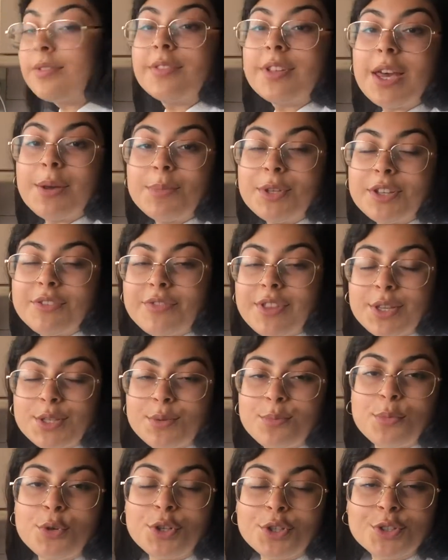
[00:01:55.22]
I mean, if that's
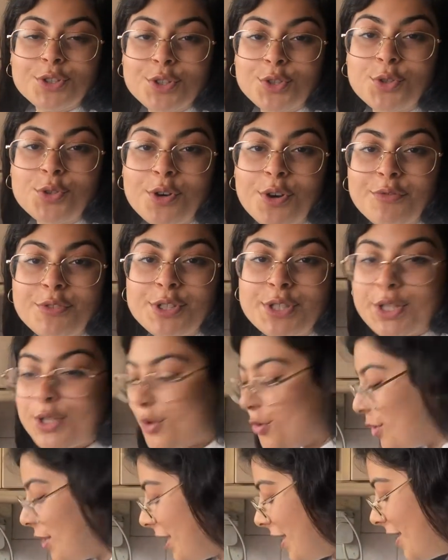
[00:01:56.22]
important to you, obviously go
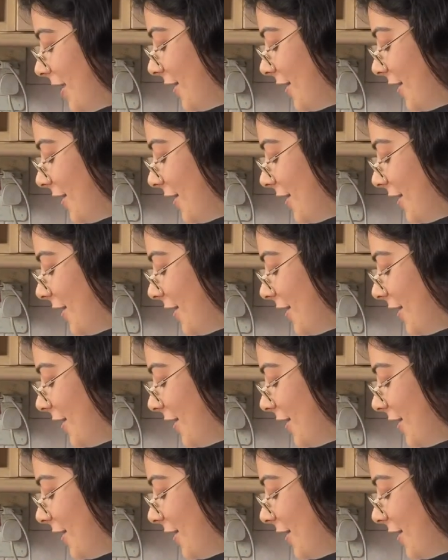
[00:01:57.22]
ahead